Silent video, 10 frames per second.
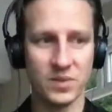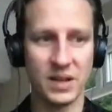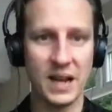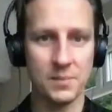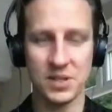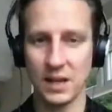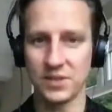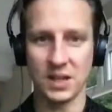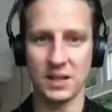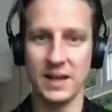get
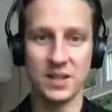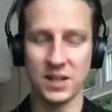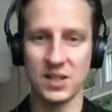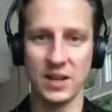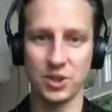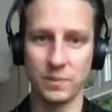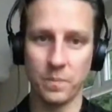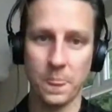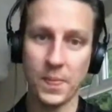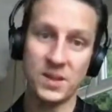themselves into contention.
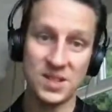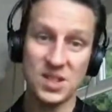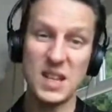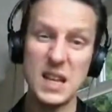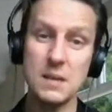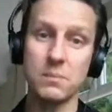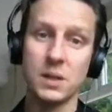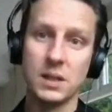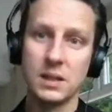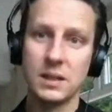This team